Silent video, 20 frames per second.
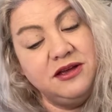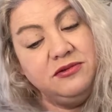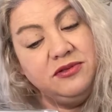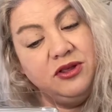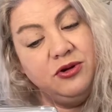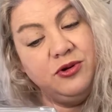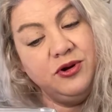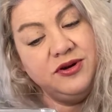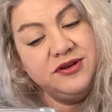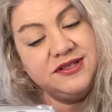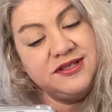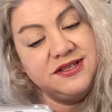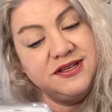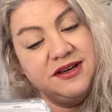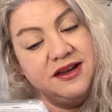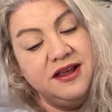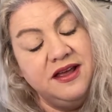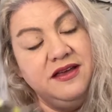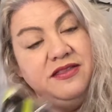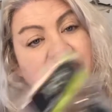Lures,
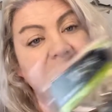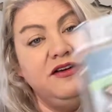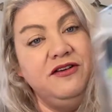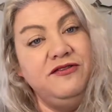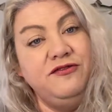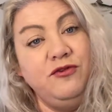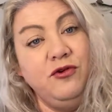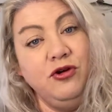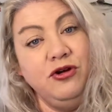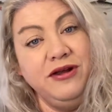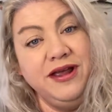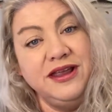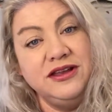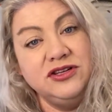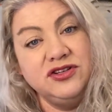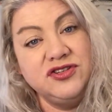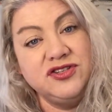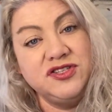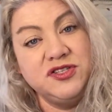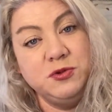the
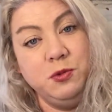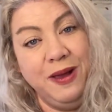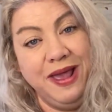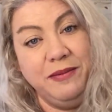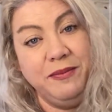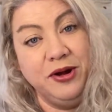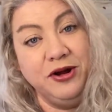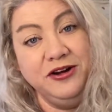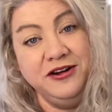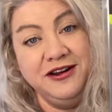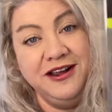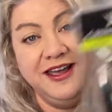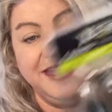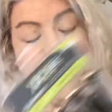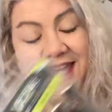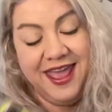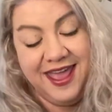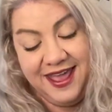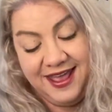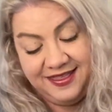4-inch swimmer,
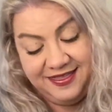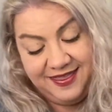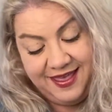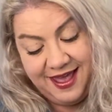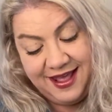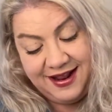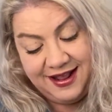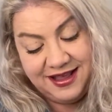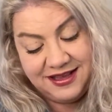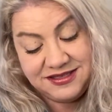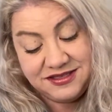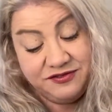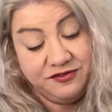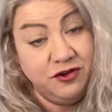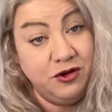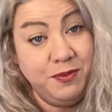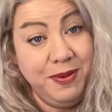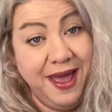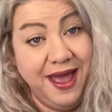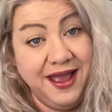and that is a
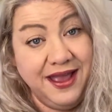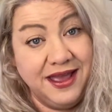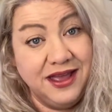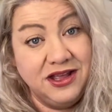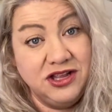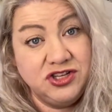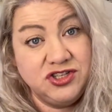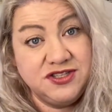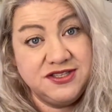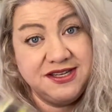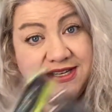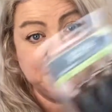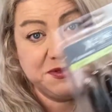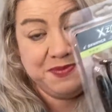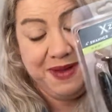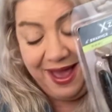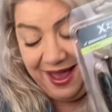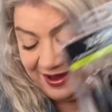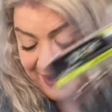full package, 6-pack.